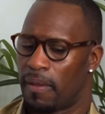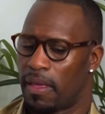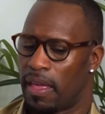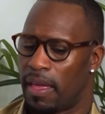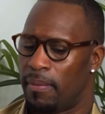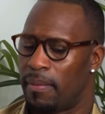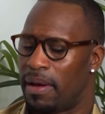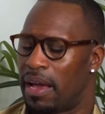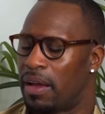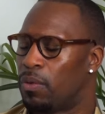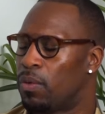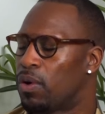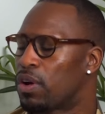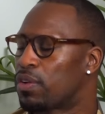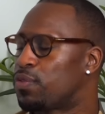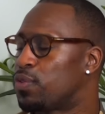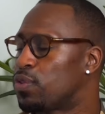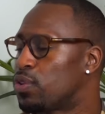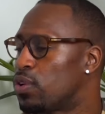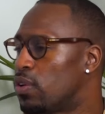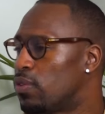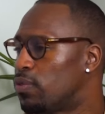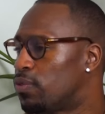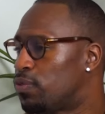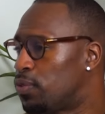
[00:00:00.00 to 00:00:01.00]
It might work
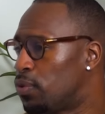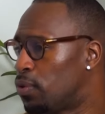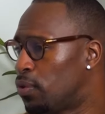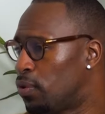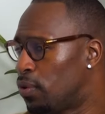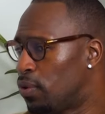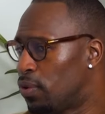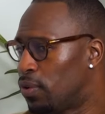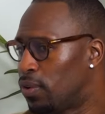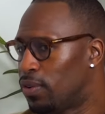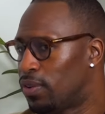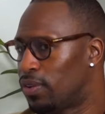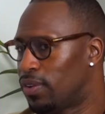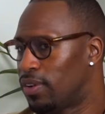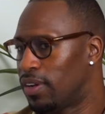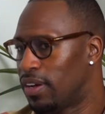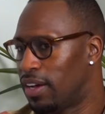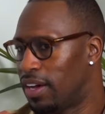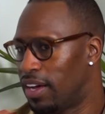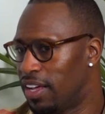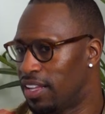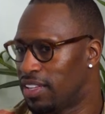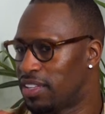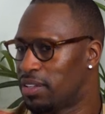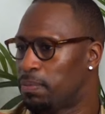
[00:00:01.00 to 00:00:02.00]
for
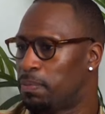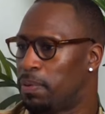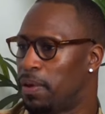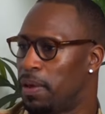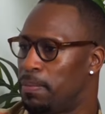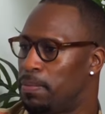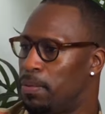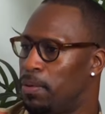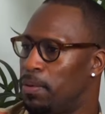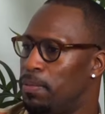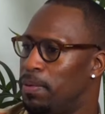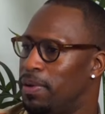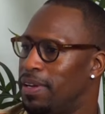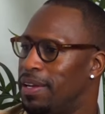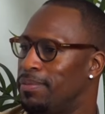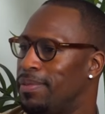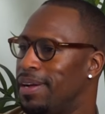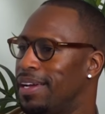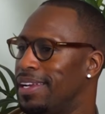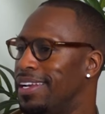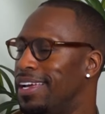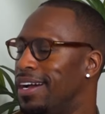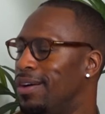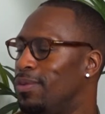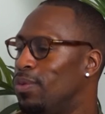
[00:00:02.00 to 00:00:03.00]
other people, but it
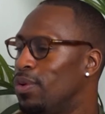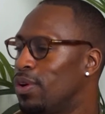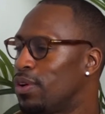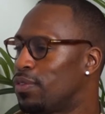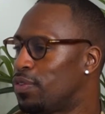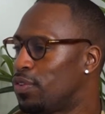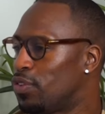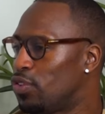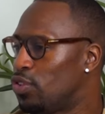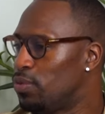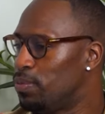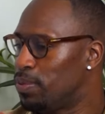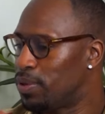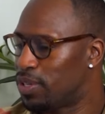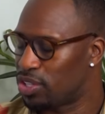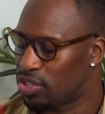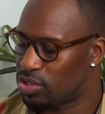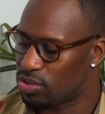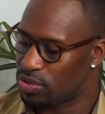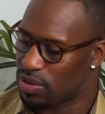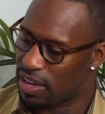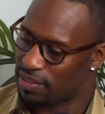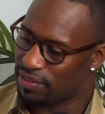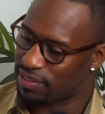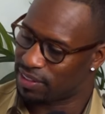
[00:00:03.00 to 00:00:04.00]
might not work for you because
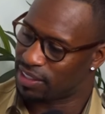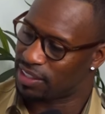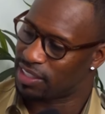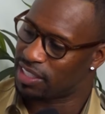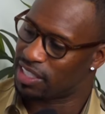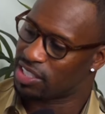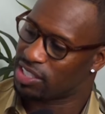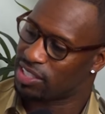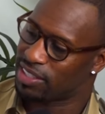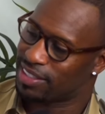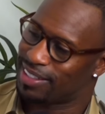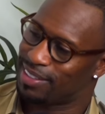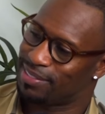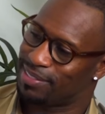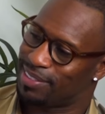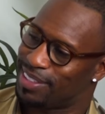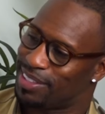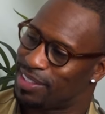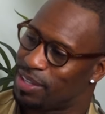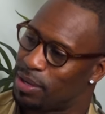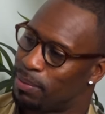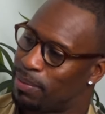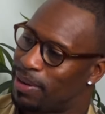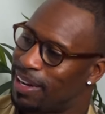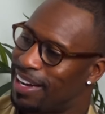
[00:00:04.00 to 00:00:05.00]
you have an addiction living in
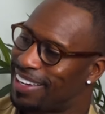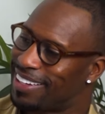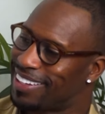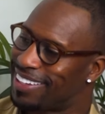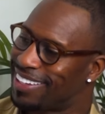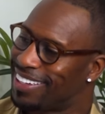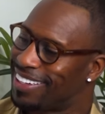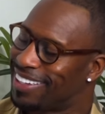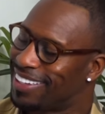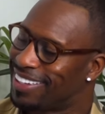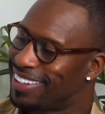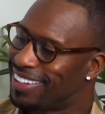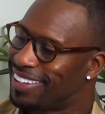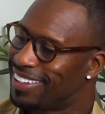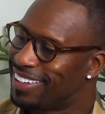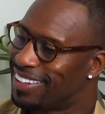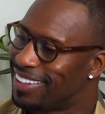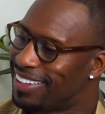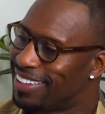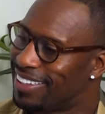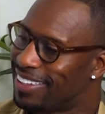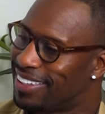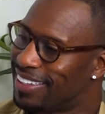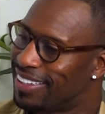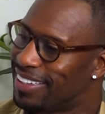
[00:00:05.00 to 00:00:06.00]
your body.
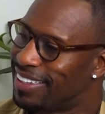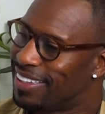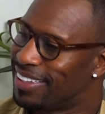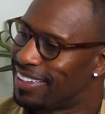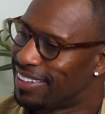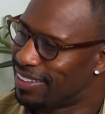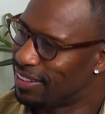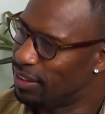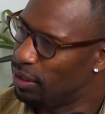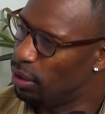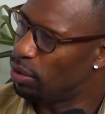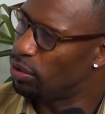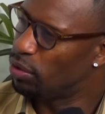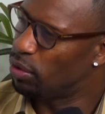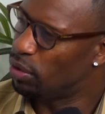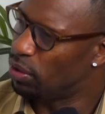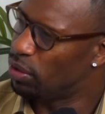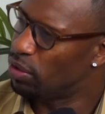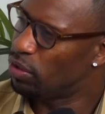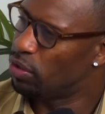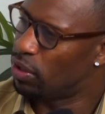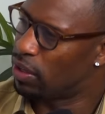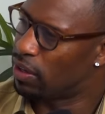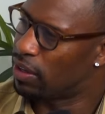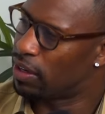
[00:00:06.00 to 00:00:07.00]
Correct.
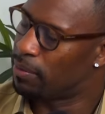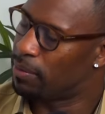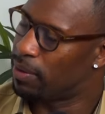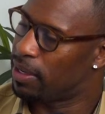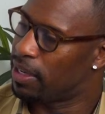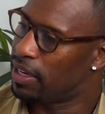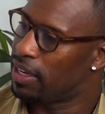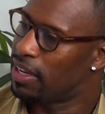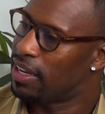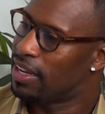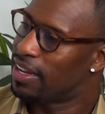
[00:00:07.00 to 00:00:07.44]
You know what I mean?